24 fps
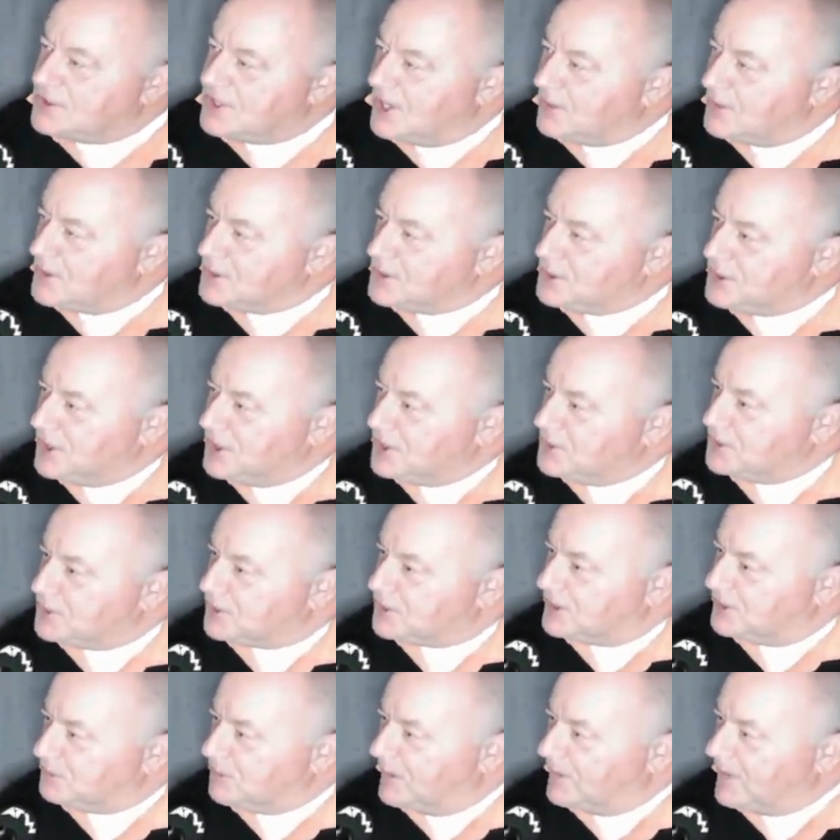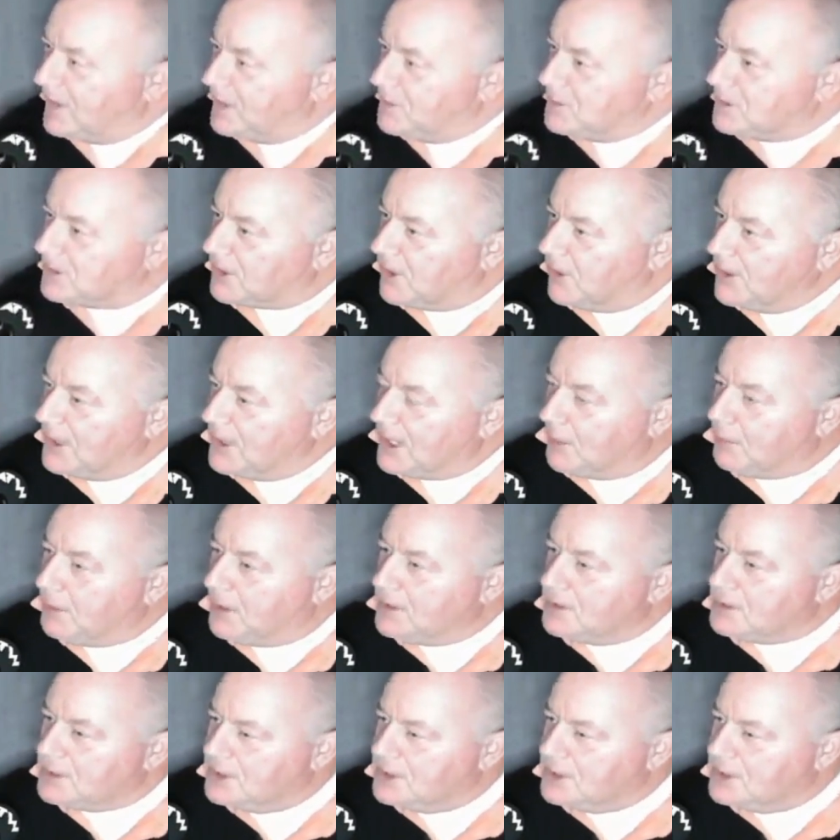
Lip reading: tell the children when they were growing up,